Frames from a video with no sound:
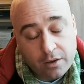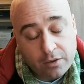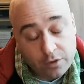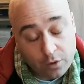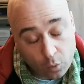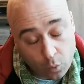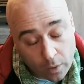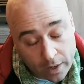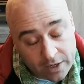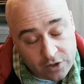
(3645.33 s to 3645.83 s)

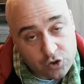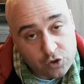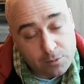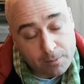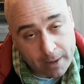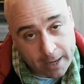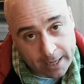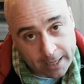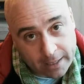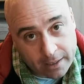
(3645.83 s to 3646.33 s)
the West
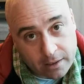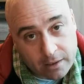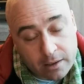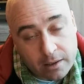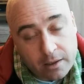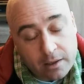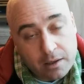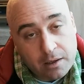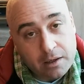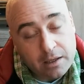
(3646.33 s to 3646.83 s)
Bank
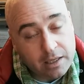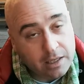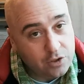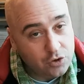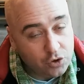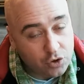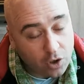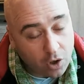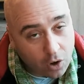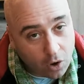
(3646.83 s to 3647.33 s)

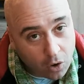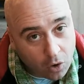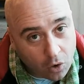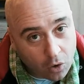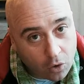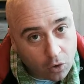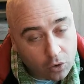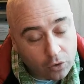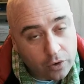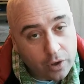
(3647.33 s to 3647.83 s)
is
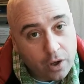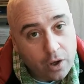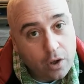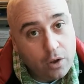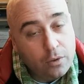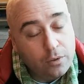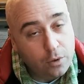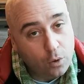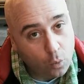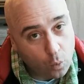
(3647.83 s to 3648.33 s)
called
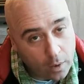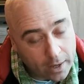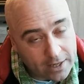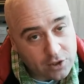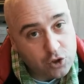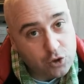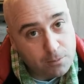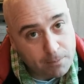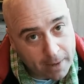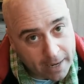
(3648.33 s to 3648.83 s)
the
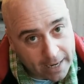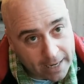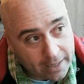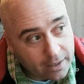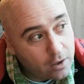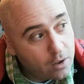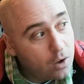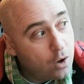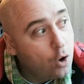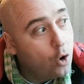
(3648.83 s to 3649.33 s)
West
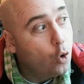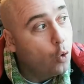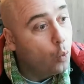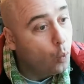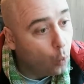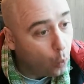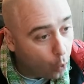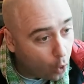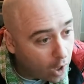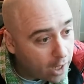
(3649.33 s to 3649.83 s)
Bank?
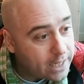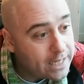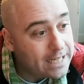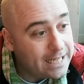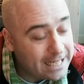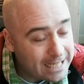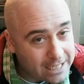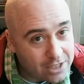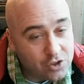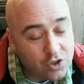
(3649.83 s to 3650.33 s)
What
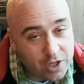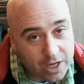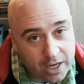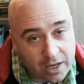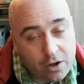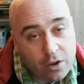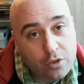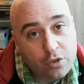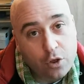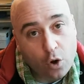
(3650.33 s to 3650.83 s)
is
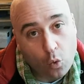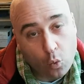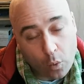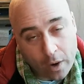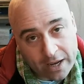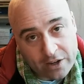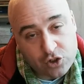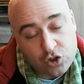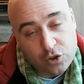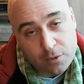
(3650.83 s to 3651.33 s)
it the
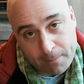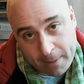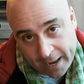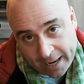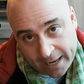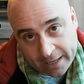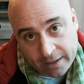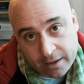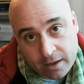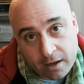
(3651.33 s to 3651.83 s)
West
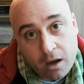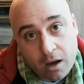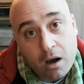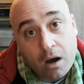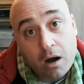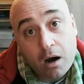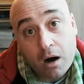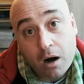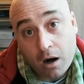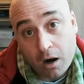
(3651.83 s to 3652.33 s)
Bank
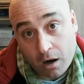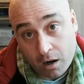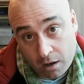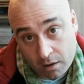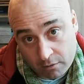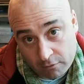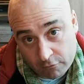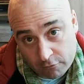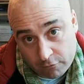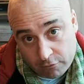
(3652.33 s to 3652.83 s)

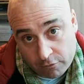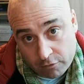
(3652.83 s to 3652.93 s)
of?